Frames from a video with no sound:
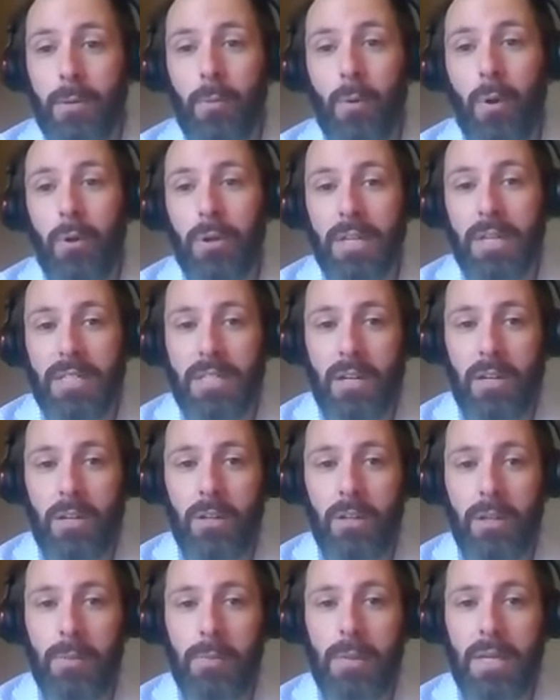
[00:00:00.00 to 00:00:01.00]
It won't
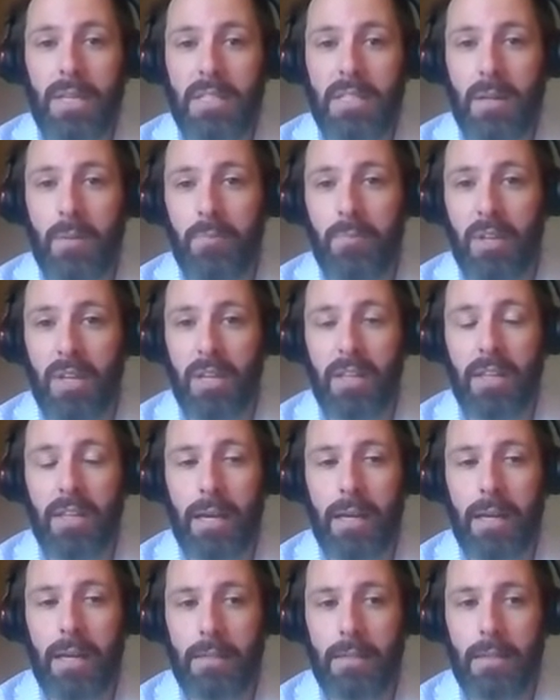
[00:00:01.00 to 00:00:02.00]
necessarily be something
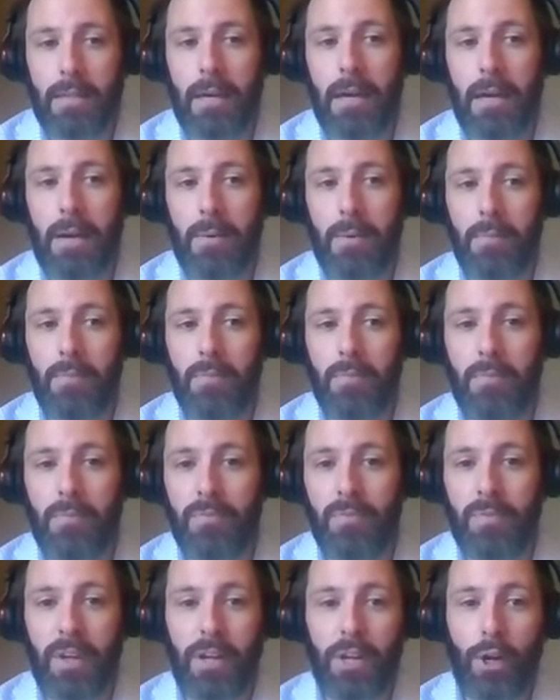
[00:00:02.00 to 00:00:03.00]
that
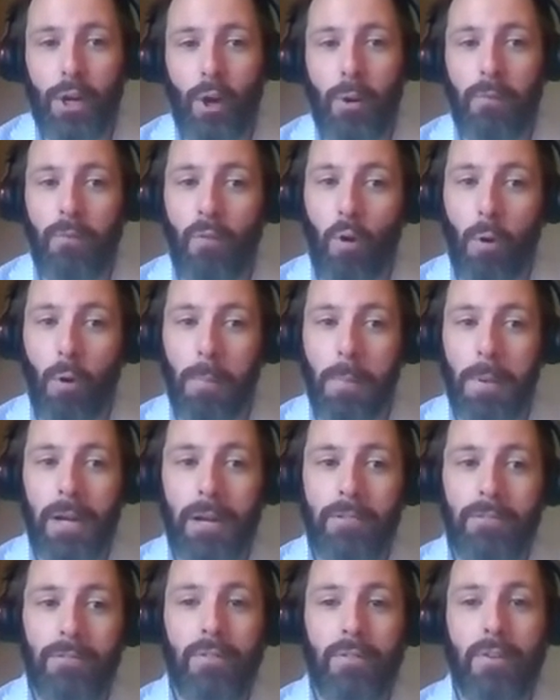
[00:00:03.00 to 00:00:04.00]
you're informed
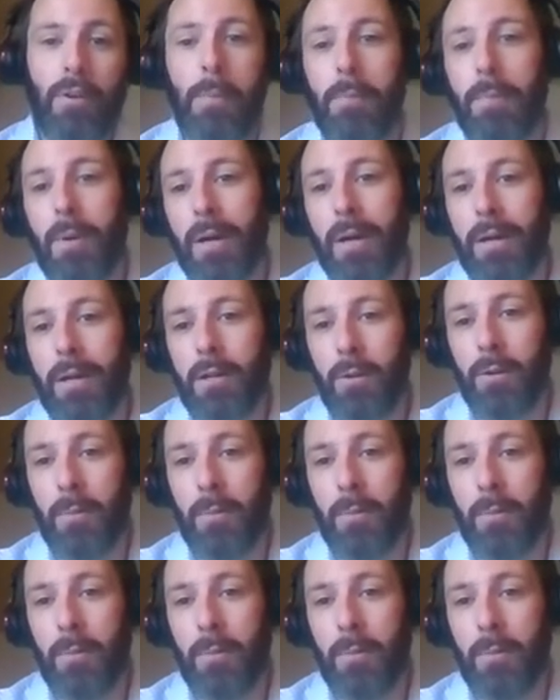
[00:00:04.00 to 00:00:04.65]
of, but